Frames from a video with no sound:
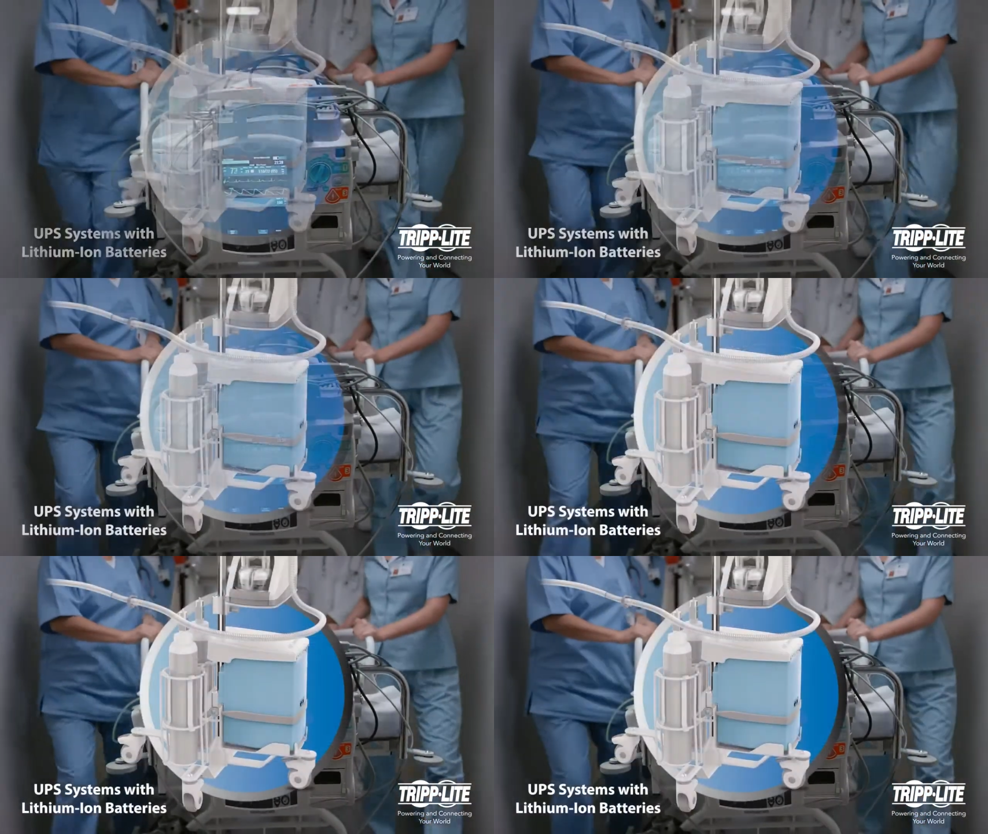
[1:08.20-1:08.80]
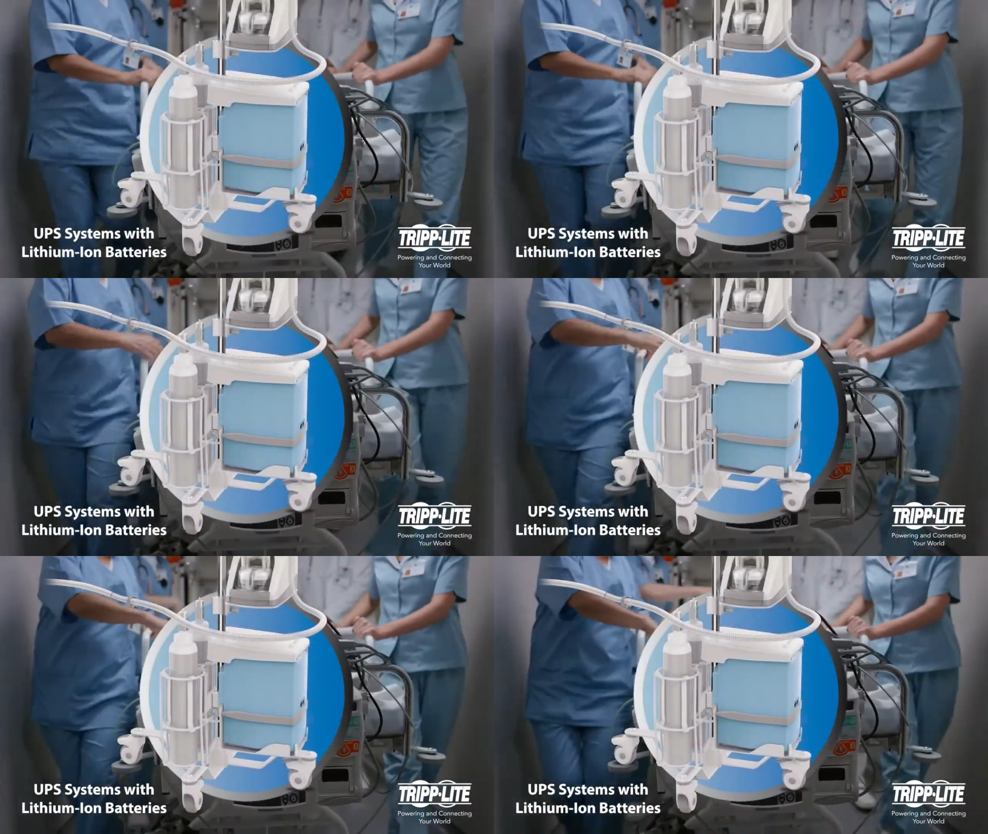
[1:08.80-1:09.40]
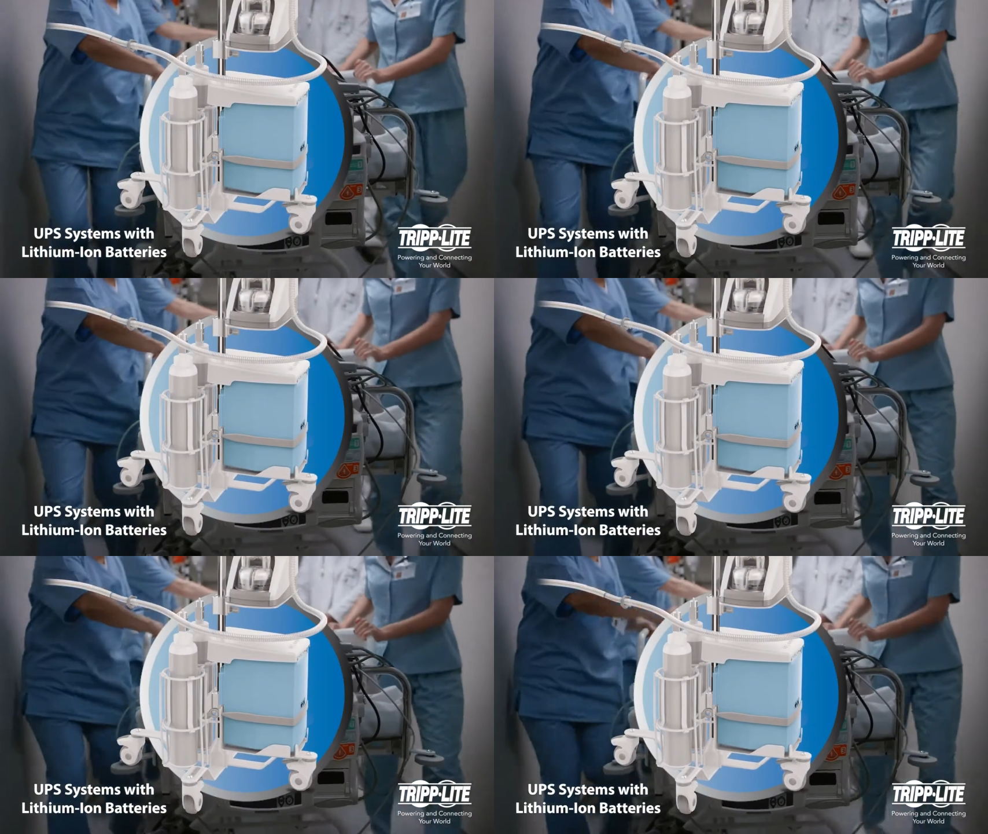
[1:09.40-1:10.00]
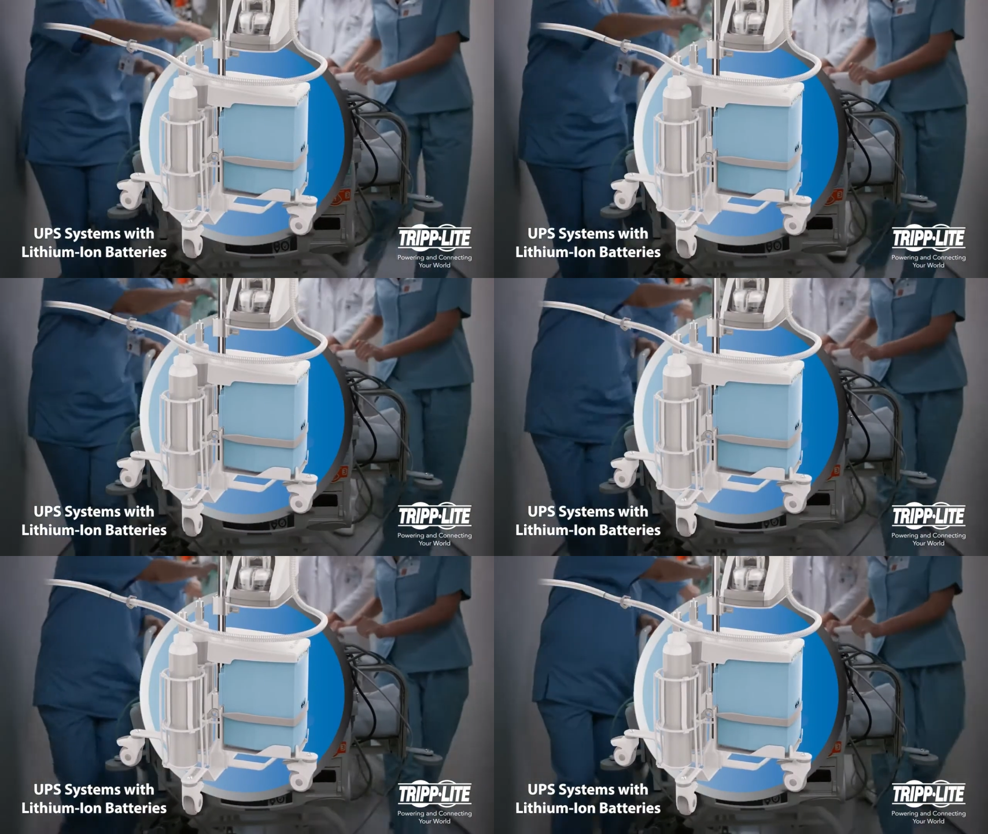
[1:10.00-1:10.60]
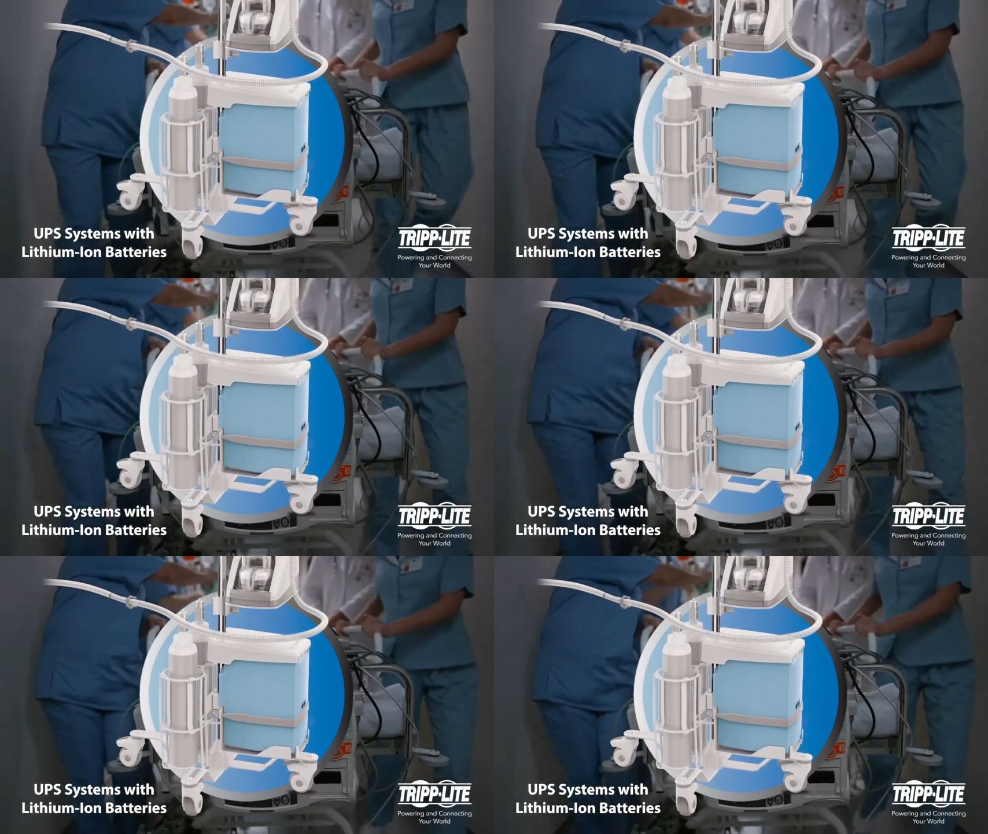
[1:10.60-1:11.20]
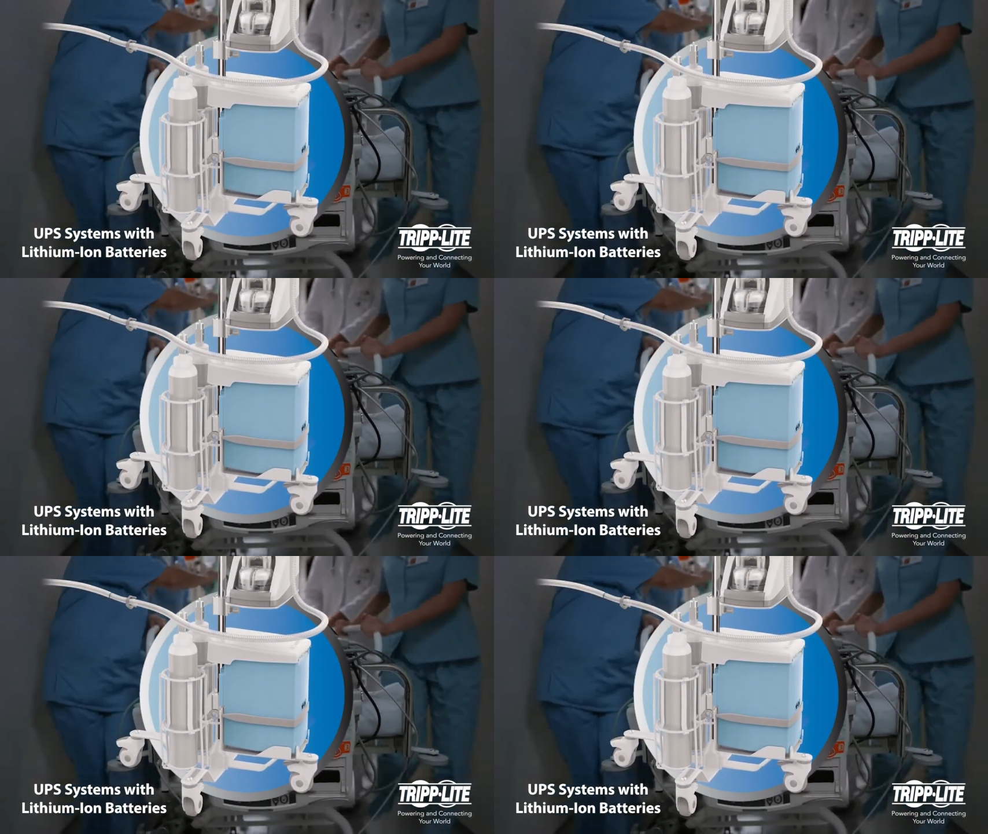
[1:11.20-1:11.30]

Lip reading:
[unreadable: no face in view]